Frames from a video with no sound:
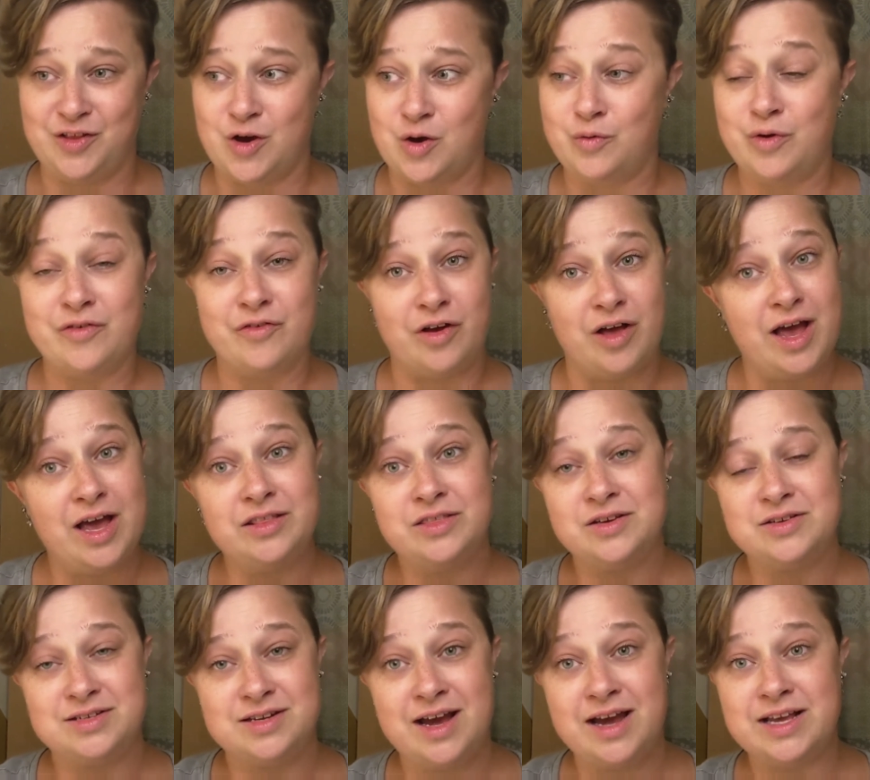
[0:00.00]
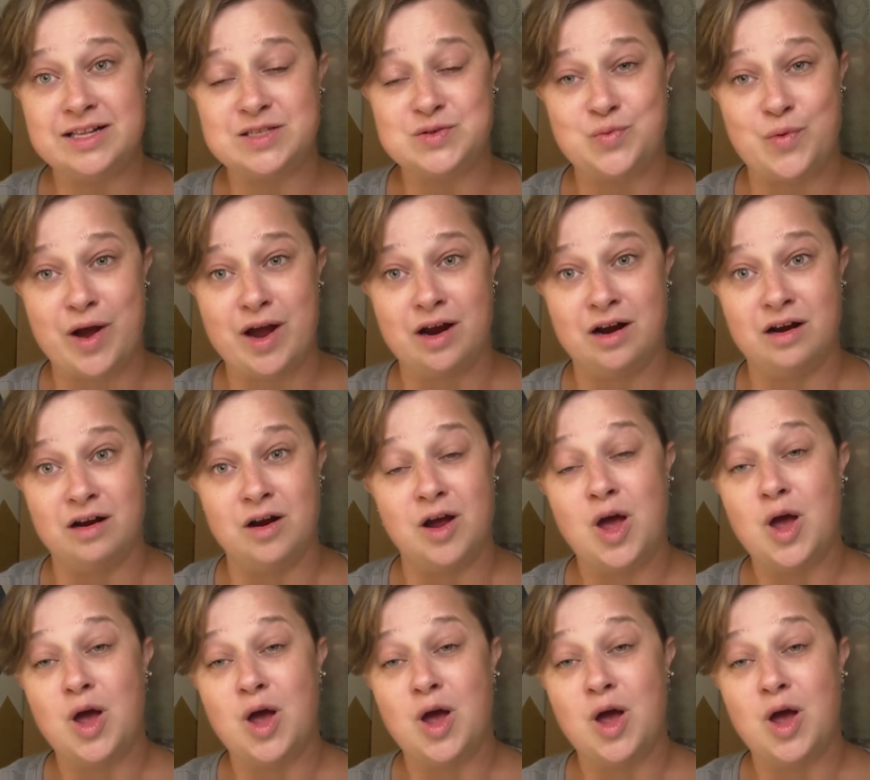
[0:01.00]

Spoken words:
we've all had those nights where